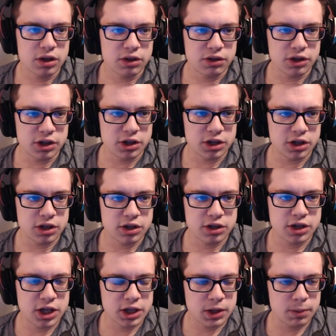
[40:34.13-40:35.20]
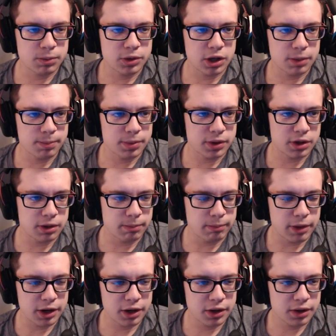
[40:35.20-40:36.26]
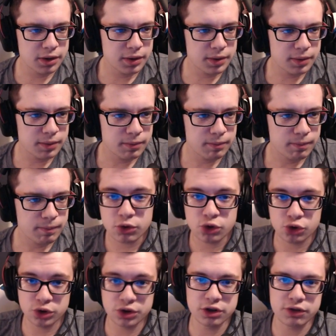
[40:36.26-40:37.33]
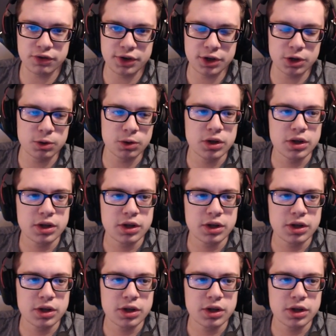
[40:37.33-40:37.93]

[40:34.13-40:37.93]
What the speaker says: the Kingdom Cup meta. If you enjoyed this video,